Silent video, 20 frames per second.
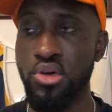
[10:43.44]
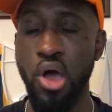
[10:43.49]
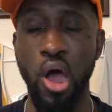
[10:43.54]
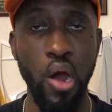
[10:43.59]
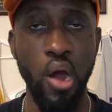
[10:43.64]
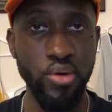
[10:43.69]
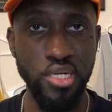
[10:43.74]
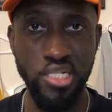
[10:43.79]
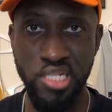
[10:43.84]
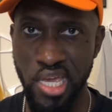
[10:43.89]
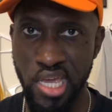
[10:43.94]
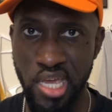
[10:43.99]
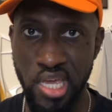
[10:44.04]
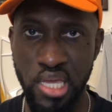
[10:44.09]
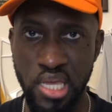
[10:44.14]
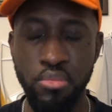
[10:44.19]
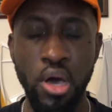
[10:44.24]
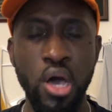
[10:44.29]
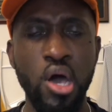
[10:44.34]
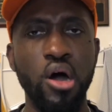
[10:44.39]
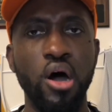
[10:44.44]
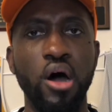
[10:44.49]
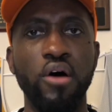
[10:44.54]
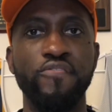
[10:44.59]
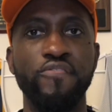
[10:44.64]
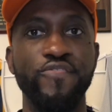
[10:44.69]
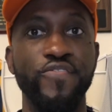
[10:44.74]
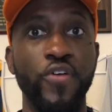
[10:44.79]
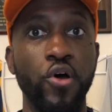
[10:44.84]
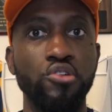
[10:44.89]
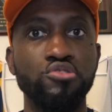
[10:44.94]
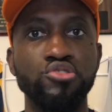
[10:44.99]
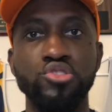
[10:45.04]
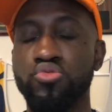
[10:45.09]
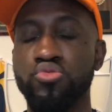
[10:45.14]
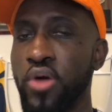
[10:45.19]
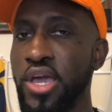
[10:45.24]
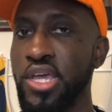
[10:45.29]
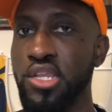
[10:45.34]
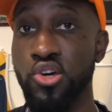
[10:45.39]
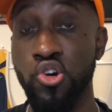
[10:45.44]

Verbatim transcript: are a team of first rate